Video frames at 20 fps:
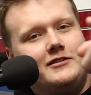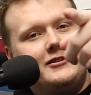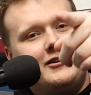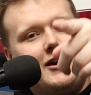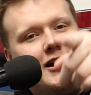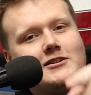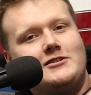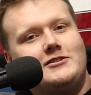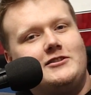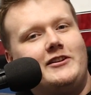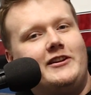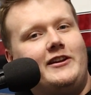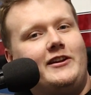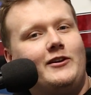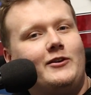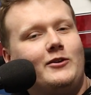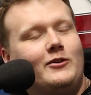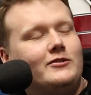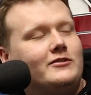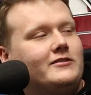Congrats to the
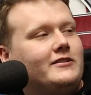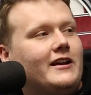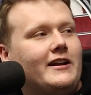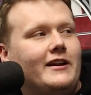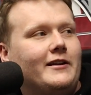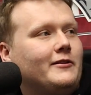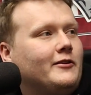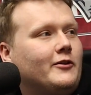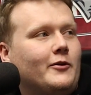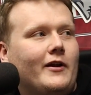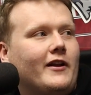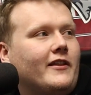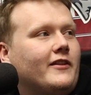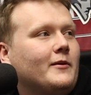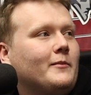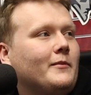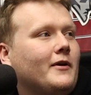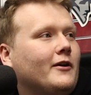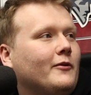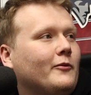Eagles. They didn't do
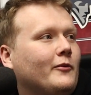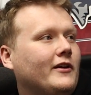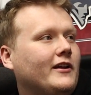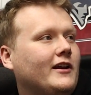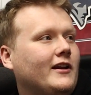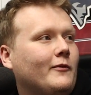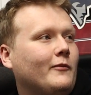anything better than we did,